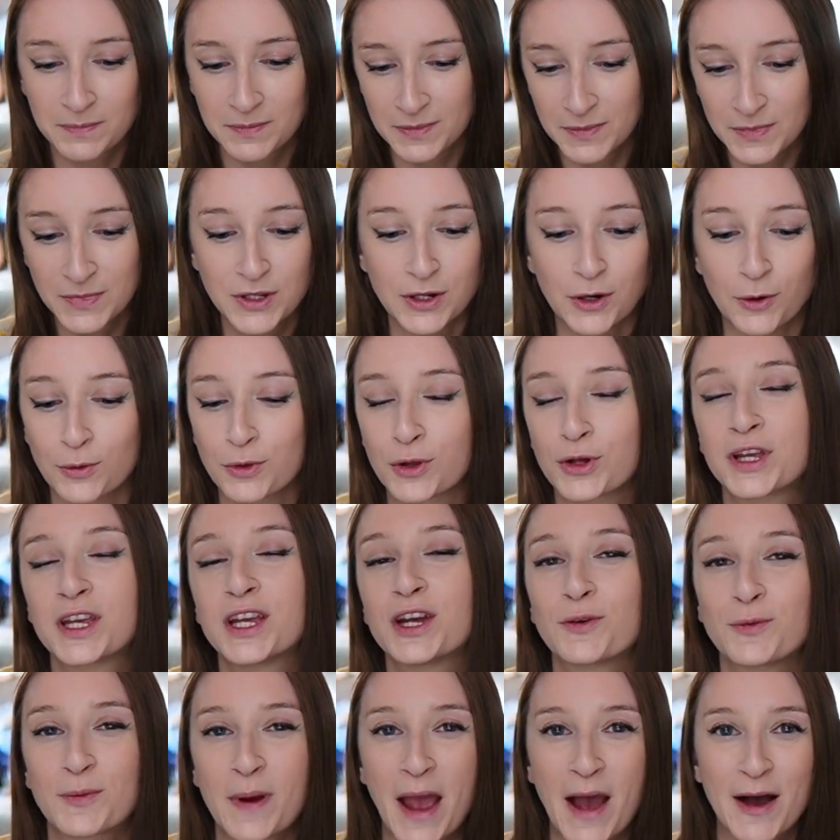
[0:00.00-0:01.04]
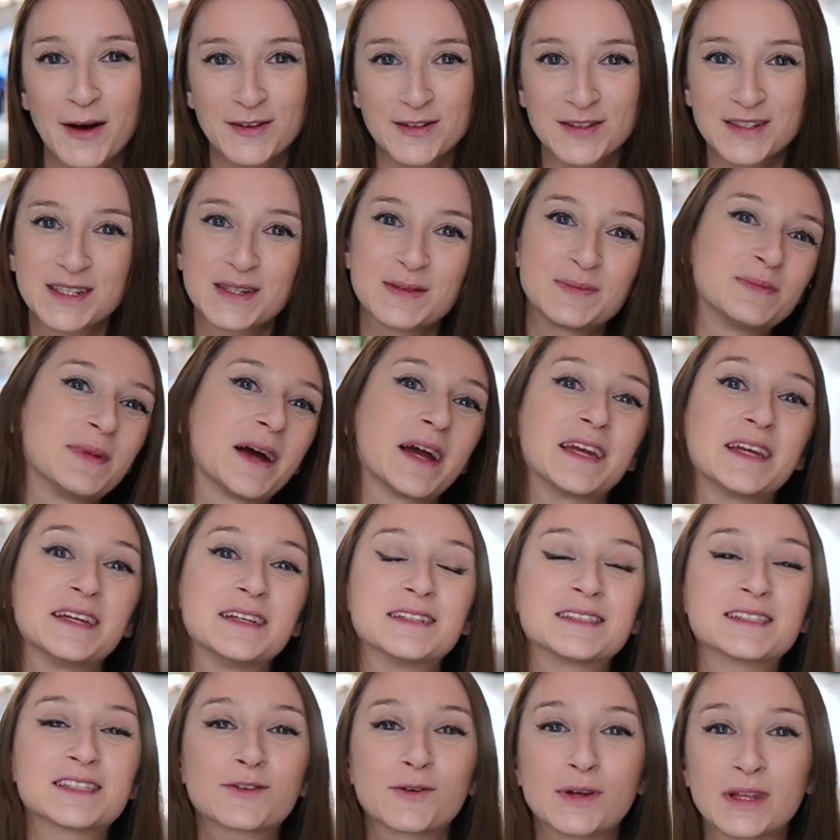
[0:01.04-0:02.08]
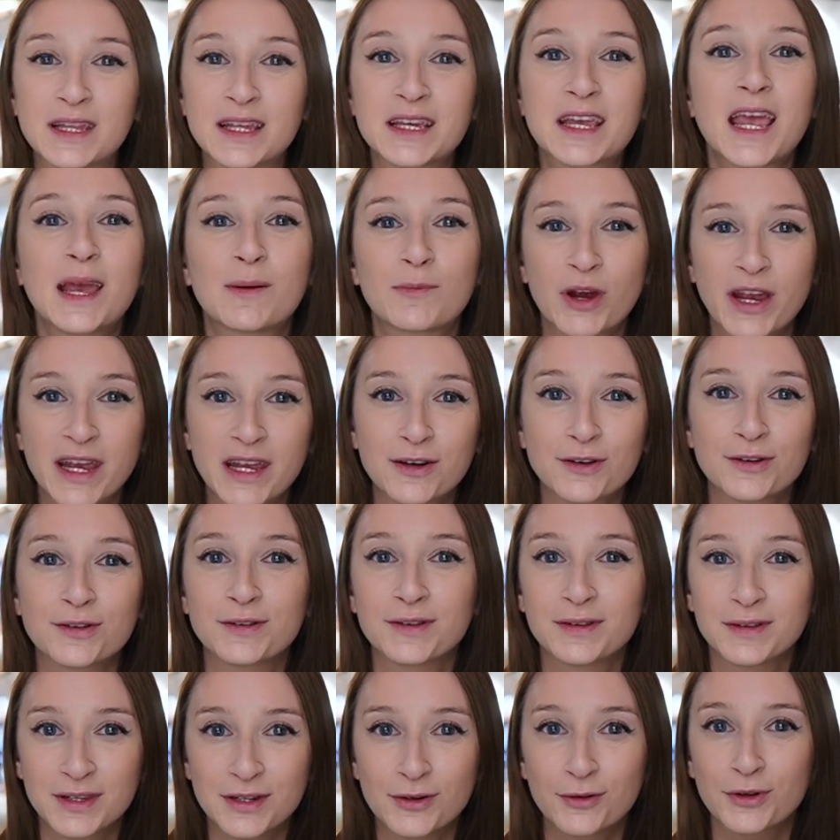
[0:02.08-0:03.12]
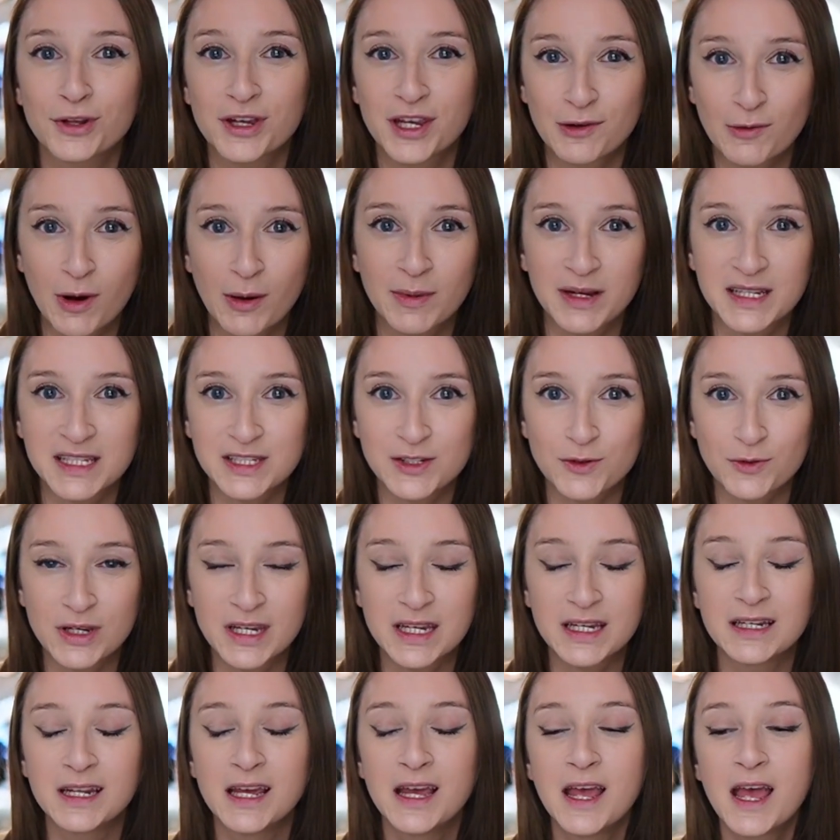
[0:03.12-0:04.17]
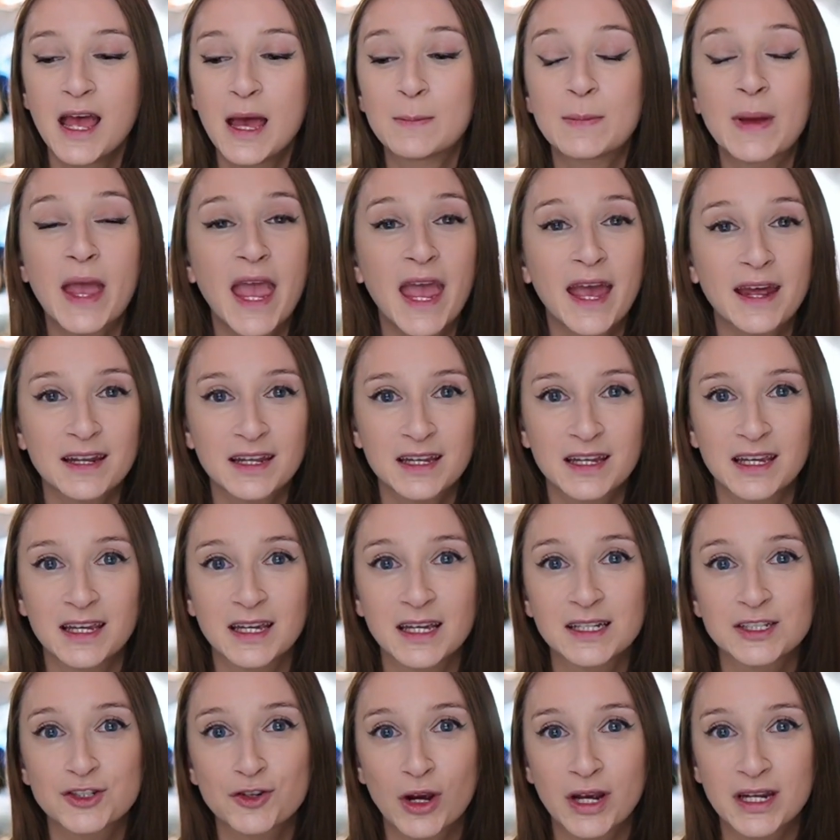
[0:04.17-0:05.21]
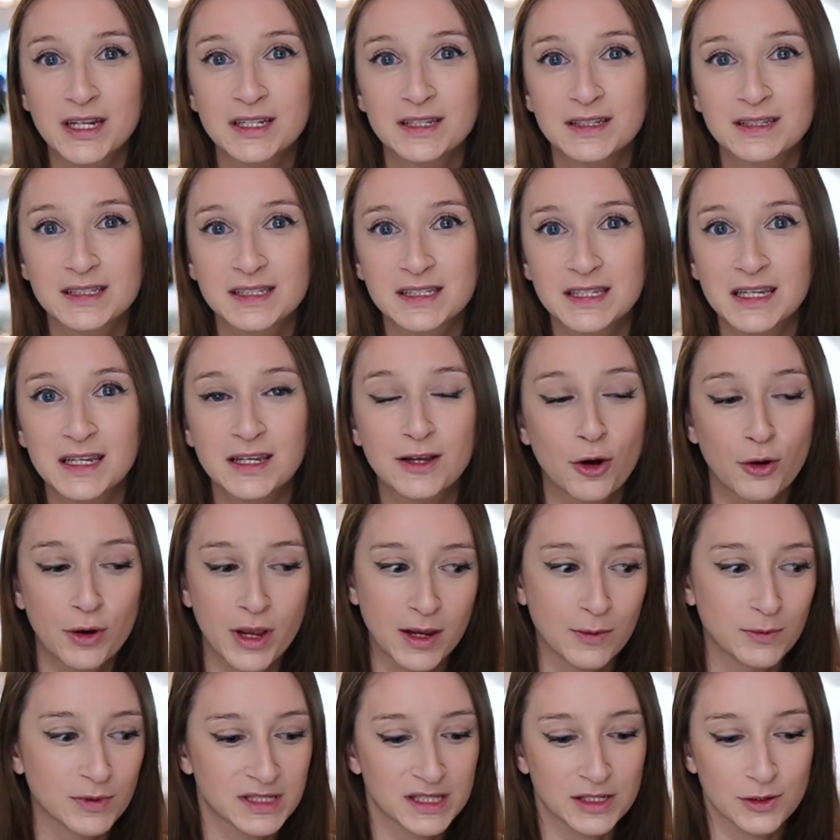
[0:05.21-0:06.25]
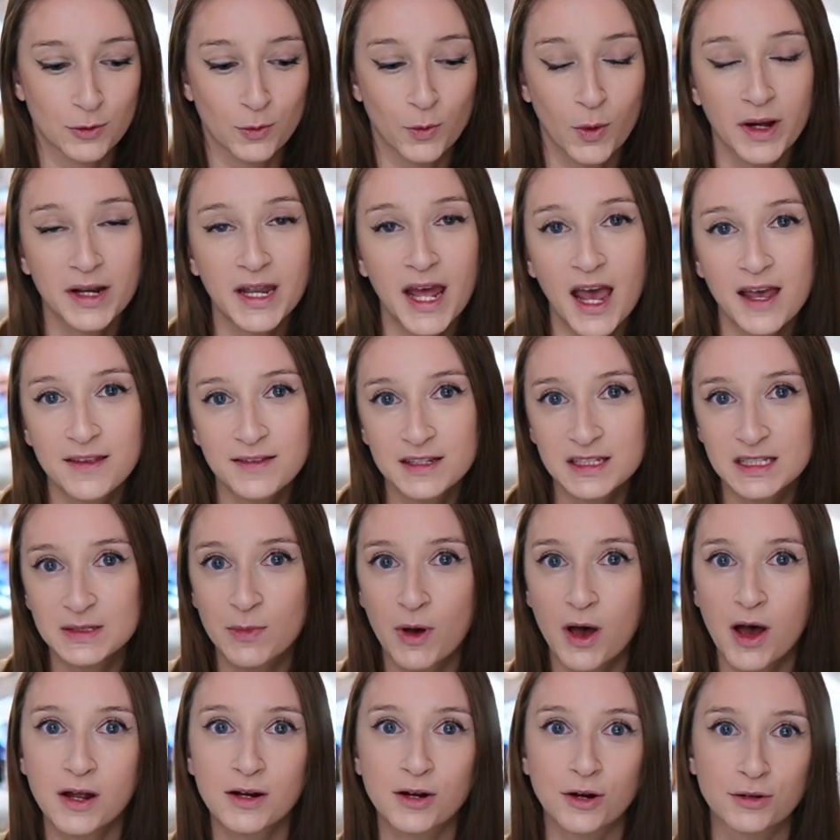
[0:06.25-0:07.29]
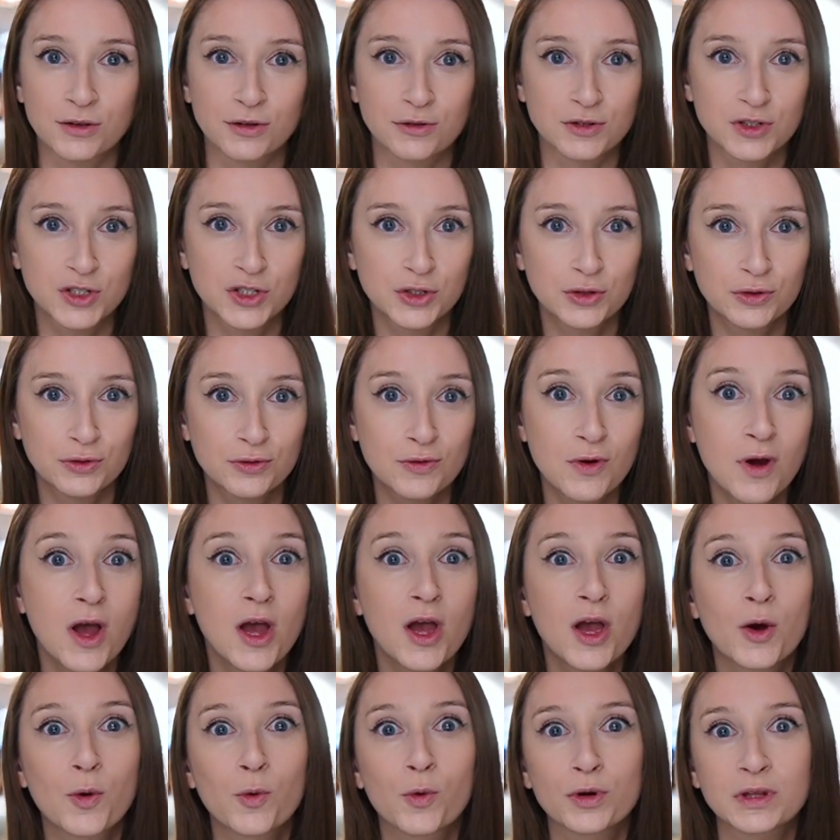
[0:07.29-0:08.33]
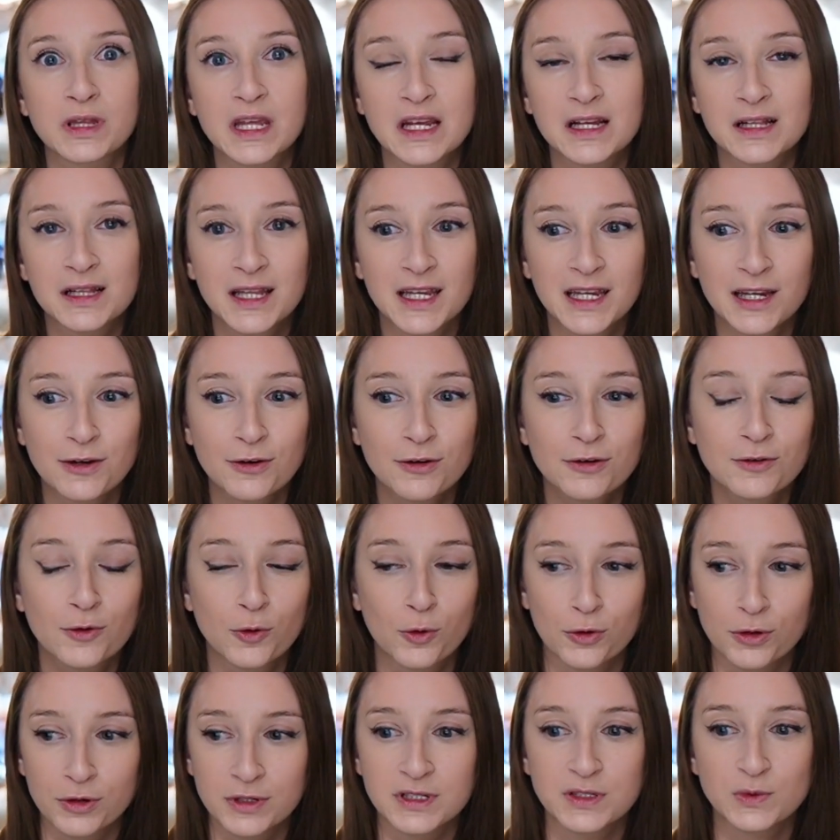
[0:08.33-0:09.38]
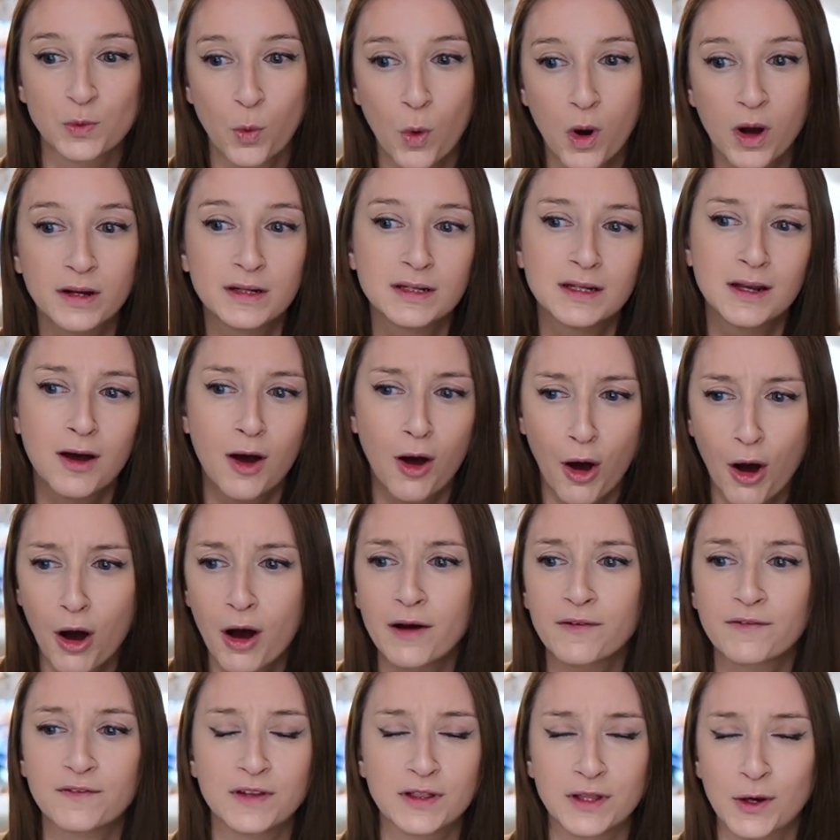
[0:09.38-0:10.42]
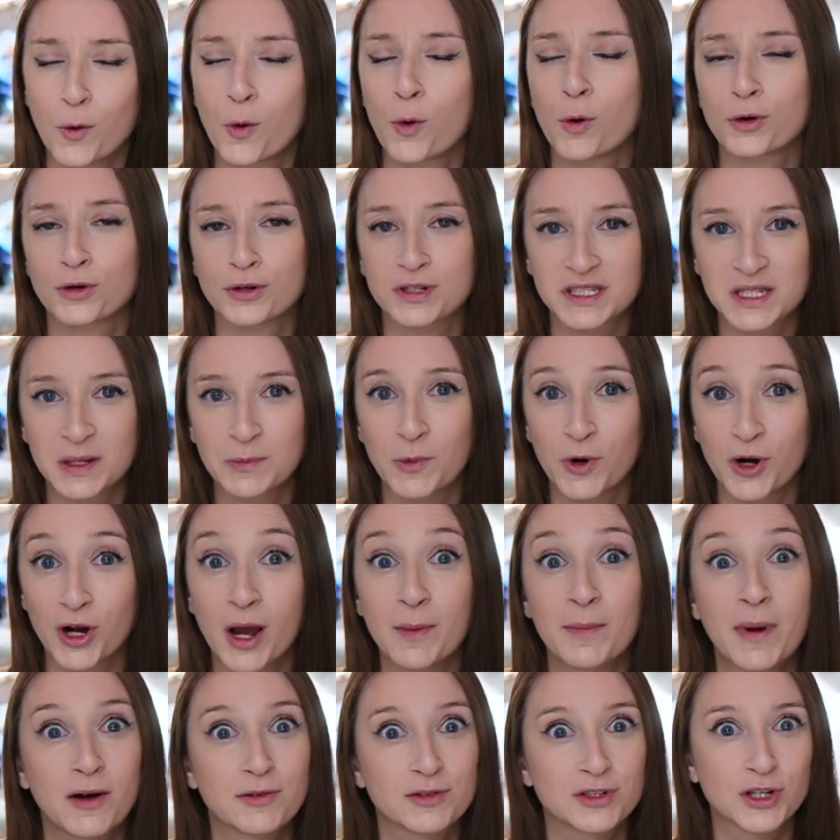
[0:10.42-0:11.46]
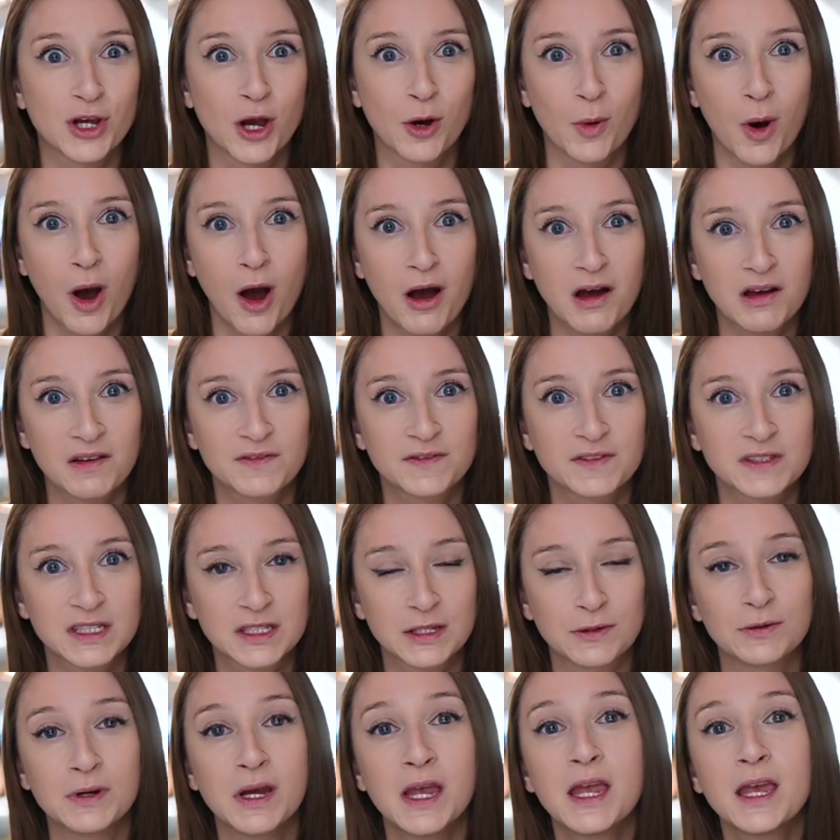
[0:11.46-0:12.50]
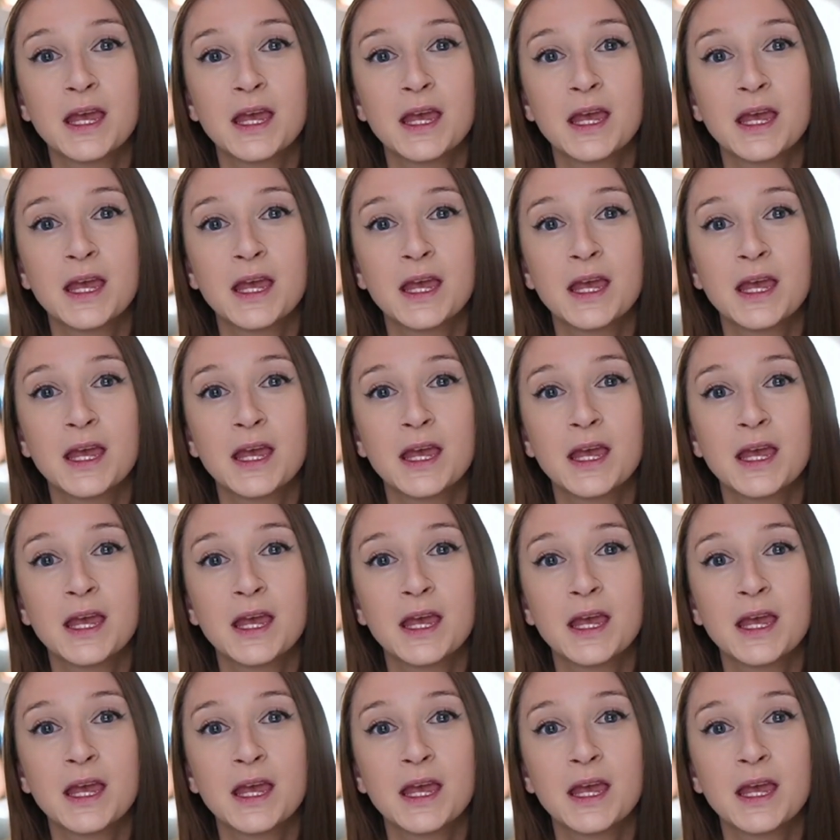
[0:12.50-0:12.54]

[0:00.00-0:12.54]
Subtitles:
looking around my screen, the camera angle, looking around my screen, panicking, trying to see, okay, was there 1 ad that spawned? Are there 2? Were they cleared? Or is 1 off in the corner somewhere about to go off? So